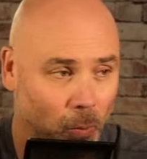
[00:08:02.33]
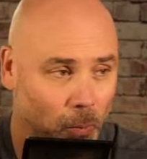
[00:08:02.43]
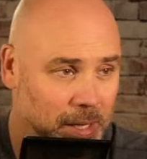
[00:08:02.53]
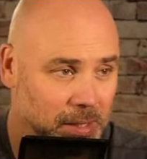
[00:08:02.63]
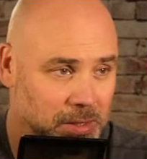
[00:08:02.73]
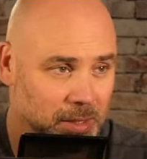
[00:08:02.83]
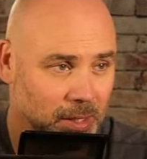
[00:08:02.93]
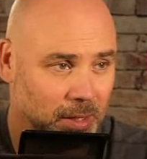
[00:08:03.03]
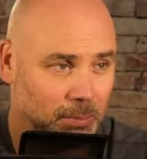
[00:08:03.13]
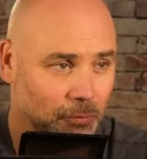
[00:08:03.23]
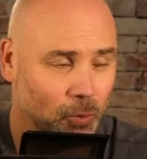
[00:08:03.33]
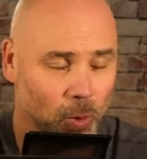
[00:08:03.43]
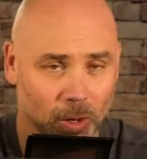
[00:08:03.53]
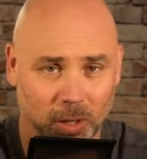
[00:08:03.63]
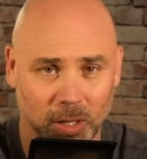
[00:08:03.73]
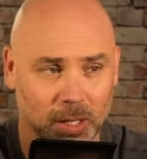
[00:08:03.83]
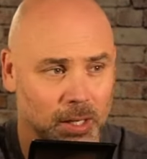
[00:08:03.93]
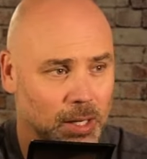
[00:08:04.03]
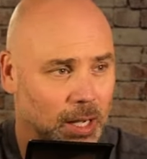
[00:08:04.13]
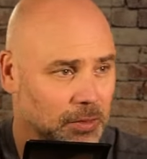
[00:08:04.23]
Miss before
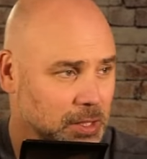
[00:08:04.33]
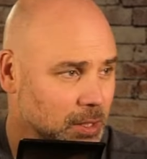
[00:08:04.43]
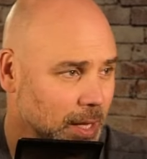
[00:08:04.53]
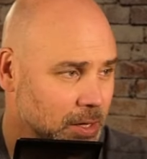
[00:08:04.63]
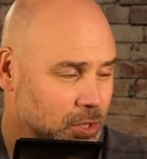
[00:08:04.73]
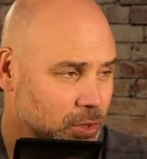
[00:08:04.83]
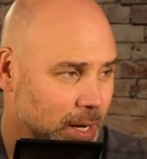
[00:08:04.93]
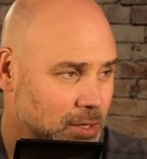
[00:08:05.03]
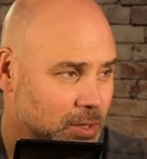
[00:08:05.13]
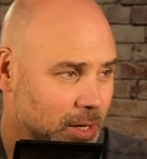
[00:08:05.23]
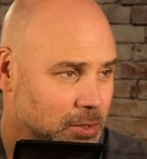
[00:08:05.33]
this latest stretch there.